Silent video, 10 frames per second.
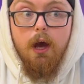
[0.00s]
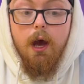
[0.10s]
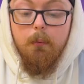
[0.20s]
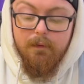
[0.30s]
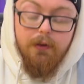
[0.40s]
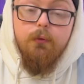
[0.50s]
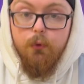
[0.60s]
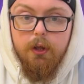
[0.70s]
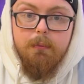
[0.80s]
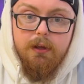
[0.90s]
without the
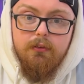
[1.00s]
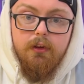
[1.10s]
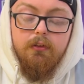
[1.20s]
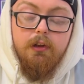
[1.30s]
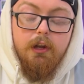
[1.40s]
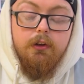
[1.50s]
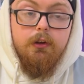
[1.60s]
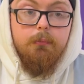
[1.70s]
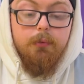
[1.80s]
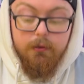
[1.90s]
Runick pieces in
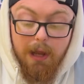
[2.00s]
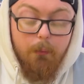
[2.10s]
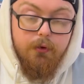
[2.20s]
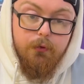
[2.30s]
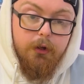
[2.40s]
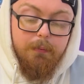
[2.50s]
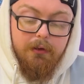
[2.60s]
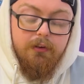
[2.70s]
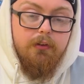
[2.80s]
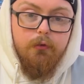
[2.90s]
London. But now with the Runick
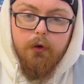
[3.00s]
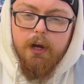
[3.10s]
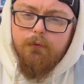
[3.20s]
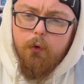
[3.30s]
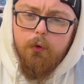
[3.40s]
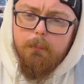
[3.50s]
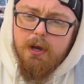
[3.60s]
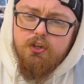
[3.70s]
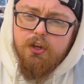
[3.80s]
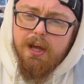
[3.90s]
pieces, it's all kind of all
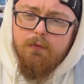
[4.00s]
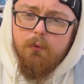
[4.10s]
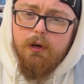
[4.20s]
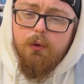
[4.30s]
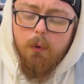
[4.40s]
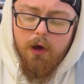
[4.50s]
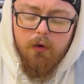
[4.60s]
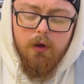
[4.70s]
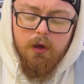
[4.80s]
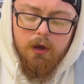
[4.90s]
meshed together really
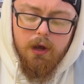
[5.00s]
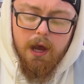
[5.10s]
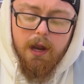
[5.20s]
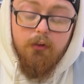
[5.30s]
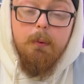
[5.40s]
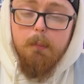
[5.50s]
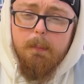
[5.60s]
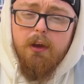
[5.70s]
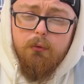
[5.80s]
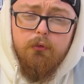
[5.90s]
well. And it's been my
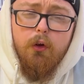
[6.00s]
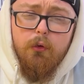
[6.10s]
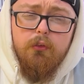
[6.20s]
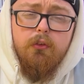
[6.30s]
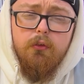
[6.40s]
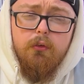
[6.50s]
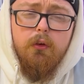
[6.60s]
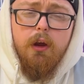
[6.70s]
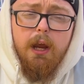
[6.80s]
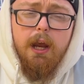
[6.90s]
best results
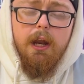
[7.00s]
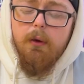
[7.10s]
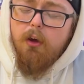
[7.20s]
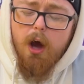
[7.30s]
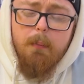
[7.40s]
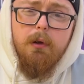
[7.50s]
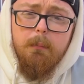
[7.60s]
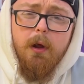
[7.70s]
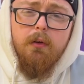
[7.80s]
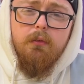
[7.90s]
in a couple
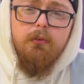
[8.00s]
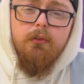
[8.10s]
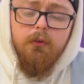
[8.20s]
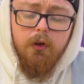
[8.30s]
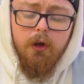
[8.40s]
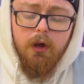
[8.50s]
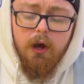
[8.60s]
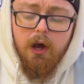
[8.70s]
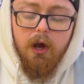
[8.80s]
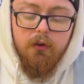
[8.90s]
of months.
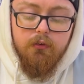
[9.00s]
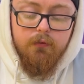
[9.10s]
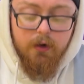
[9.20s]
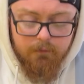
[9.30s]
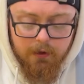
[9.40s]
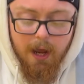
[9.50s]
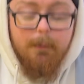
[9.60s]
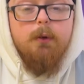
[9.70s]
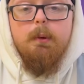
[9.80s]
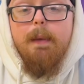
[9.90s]
So very, very
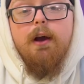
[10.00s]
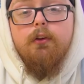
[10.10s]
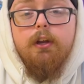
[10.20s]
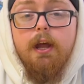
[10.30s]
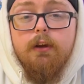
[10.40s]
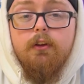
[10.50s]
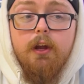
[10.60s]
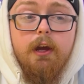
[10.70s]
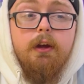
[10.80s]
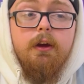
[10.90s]
happy to be back on the deck
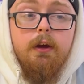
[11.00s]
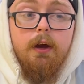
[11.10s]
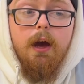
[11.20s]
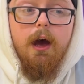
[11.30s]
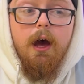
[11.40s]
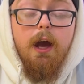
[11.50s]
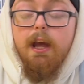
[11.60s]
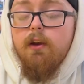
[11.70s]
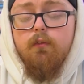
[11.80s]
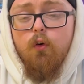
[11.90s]
today.
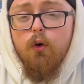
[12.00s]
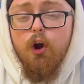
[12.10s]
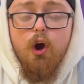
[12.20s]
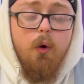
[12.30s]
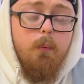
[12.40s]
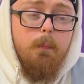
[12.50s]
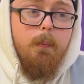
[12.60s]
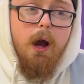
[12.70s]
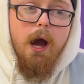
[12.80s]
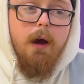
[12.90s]
Again, 4-0.
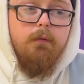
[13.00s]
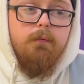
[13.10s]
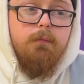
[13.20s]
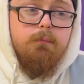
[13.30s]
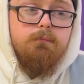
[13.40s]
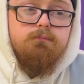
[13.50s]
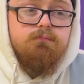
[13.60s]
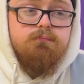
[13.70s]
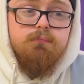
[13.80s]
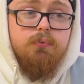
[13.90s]

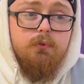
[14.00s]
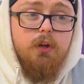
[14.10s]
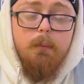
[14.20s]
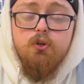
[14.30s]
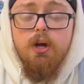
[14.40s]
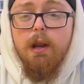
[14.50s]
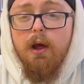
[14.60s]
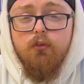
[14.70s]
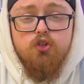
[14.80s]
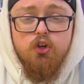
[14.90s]
A couple shout
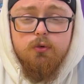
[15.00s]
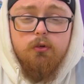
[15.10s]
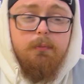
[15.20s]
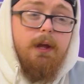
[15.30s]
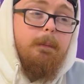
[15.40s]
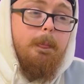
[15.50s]
outs, Joshua Schmidt.